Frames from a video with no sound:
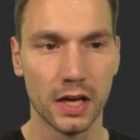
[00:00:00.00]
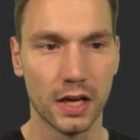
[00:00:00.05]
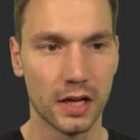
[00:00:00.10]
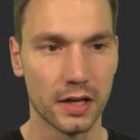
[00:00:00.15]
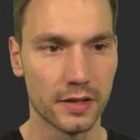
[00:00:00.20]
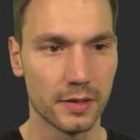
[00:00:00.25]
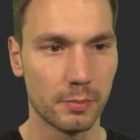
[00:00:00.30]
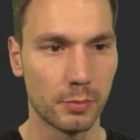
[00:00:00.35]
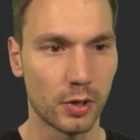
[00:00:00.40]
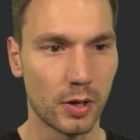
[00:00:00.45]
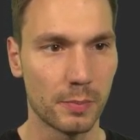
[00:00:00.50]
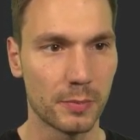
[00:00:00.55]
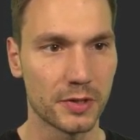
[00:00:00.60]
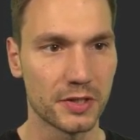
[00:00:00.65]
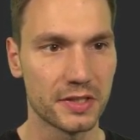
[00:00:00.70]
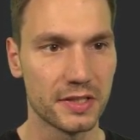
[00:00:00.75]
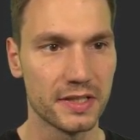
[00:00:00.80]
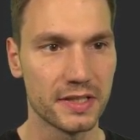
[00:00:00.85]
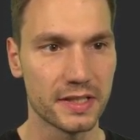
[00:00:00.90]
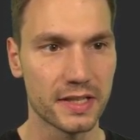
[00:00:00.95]
The
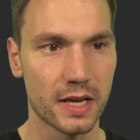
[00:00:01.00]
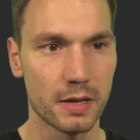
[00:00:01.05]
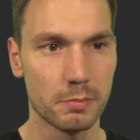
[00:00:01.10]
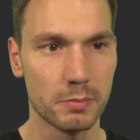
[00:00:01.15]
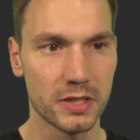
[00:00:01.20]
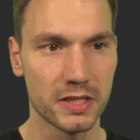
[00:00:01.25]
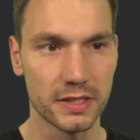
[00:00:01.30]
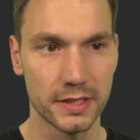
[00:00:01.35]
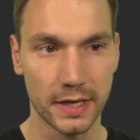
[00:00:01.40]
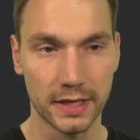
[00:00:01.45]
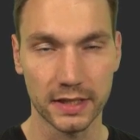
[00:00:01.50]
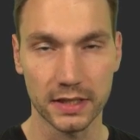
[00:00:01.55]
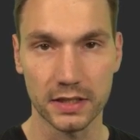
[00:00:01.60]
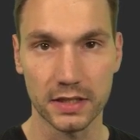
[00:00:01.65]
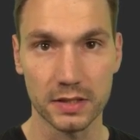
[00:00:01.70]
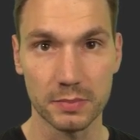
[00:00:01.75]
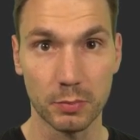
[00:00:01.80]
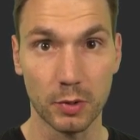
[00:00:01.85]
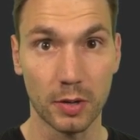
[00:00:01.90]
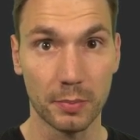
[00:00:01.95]
properties can be set in
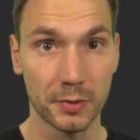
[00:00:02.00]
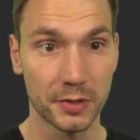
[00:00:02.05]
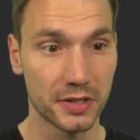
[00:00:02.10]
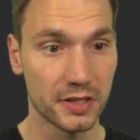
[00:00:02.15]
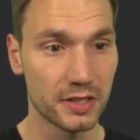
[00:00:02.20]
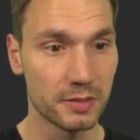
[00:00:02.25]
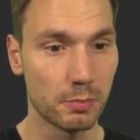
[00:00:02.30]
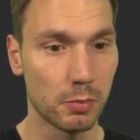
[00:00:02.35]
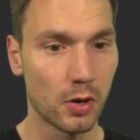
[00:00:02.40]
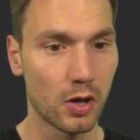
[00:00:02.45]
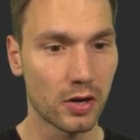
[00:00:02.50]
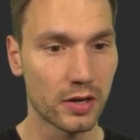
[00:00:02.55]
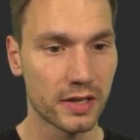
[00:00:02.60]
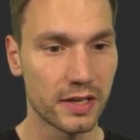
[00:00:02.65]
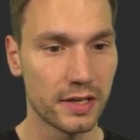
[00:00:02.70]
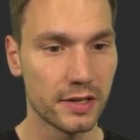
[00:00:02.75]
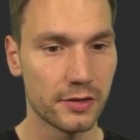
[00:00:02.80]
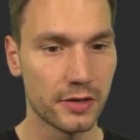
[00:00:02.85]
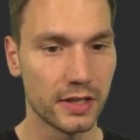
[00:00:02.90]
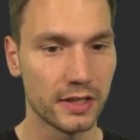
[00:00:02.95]
this properties block
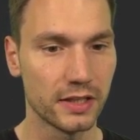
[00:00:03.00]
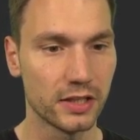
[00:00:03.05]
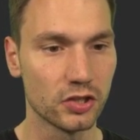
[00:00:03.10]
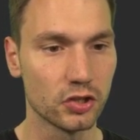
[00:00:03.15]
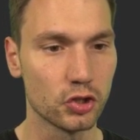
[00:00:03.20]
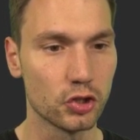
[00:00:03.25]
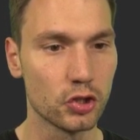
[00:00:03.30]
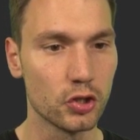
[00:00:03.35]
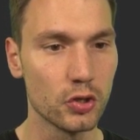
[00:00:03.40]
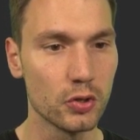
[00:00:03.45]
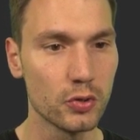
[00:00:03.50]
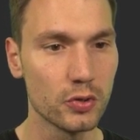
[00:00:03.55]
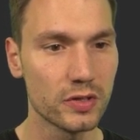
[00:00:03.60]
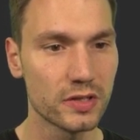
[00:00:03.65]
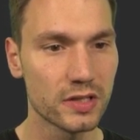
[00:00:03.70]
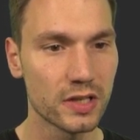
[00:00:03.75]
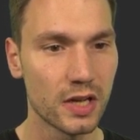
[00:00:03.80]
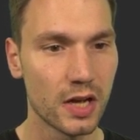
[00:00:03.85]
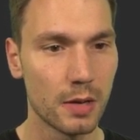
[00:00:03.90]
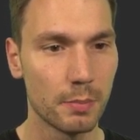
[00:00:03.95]
here and then
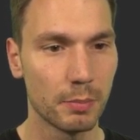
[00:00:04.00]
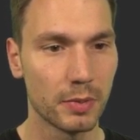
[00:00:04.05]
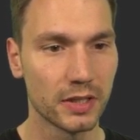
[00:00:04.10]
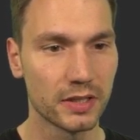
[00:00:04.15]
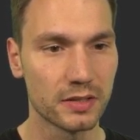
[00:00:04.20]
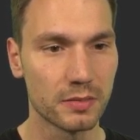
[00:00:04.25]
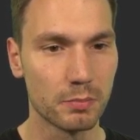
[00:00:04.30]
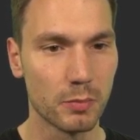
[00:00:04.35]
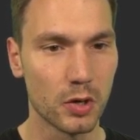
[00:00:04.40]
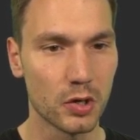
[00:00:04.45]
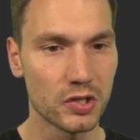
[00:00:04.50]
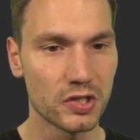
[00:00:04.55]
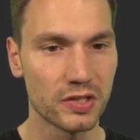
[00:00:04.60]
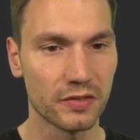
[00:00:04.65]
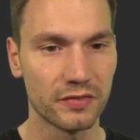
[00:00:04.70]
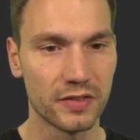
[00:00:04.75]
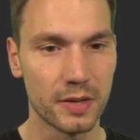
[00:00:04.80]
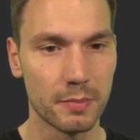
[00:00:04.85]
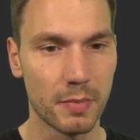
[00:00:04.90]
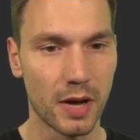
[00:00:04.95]
used, but most
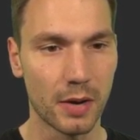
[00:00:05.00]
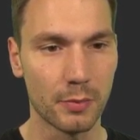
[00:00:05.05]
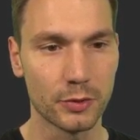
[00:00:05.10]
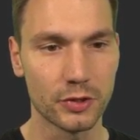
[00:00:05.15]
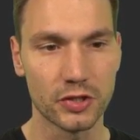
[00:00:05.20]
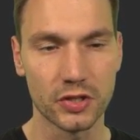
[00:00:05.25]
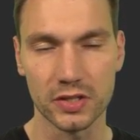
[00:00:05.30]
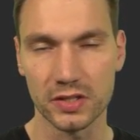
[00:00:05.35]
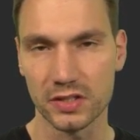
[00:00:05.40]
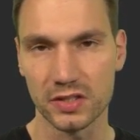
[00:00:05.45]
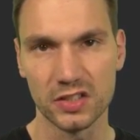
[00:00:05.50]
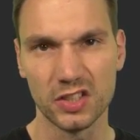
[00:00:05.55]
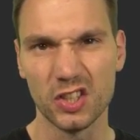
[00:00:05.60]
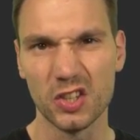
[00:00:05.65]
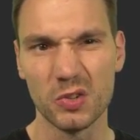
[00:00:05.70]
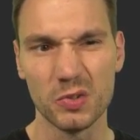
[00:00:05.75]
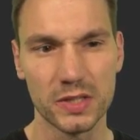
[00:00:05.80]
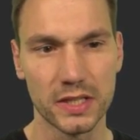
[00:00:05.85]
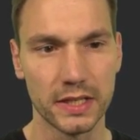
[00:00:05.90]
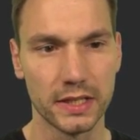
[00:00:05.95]
of them I would just
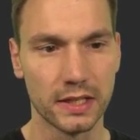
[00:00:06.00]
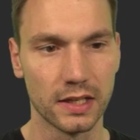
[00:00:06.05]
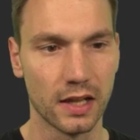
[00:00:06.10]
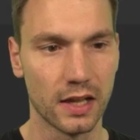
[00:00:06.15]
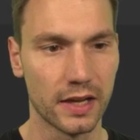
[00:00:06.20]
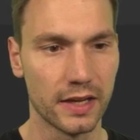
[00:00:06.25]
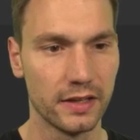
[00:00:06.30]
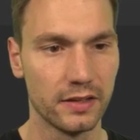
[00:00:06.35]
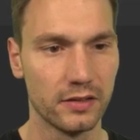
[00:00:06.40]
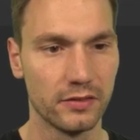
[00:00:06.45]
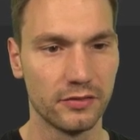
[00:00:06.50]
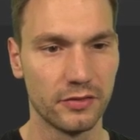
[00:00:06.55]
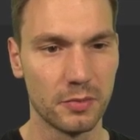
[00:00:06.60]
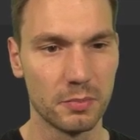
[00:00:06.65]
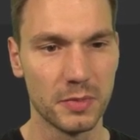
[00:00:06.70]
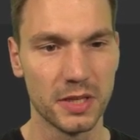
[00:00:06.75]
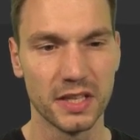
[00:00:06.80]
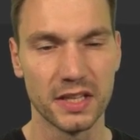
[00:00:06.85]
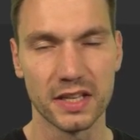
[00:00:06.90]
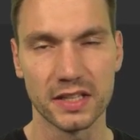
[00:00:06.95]
use inline. For
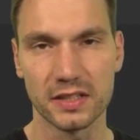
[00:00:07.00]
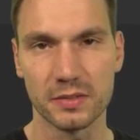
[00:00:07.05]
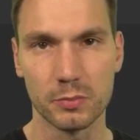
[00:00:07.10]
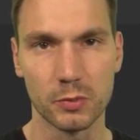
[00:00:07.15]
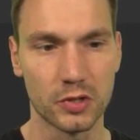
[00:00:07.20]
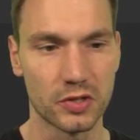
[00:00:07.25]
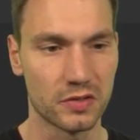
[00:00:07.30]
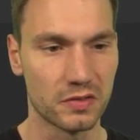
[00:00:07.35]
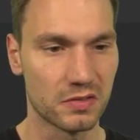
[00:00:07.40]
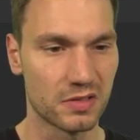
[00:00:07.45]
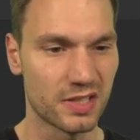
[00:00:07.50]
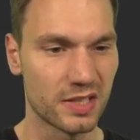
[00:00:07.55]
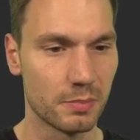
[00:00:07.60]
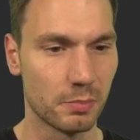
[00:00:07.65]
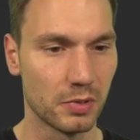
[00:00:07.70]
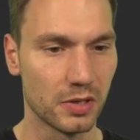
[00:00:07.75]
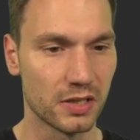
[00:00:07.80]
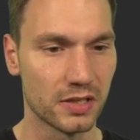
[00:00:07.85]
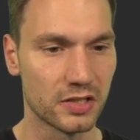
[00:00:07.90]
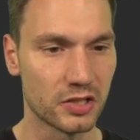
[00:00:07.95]
me, that's more
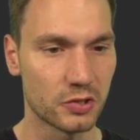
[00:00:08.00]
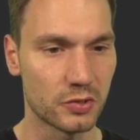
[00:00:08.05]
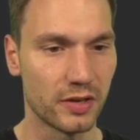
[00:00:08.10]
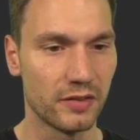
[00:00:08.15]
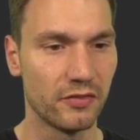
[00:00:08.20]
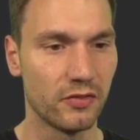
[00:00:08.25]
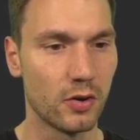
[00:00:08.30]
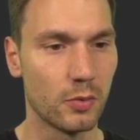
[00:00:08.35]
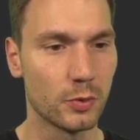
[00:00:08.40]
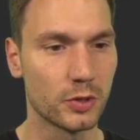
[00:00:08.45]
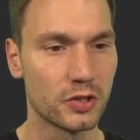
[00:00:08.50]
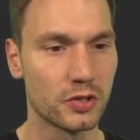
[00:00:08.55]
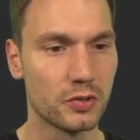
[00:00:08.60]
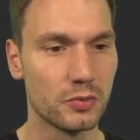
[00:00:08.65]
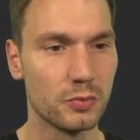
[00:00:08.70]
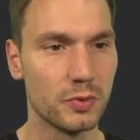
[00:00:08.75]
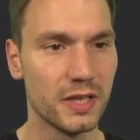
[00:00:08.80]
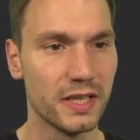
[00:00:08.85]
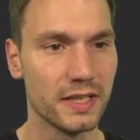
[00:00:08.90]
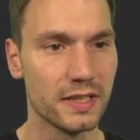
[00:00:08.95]
simpler and straightforward
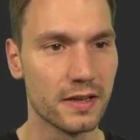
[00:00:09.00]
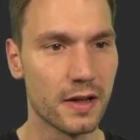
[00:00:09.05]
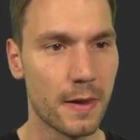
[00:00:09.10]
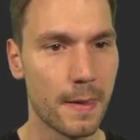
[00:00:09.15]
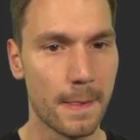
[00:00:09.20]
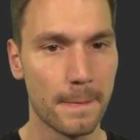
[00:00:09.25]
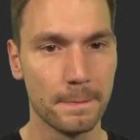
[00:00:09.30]
to read.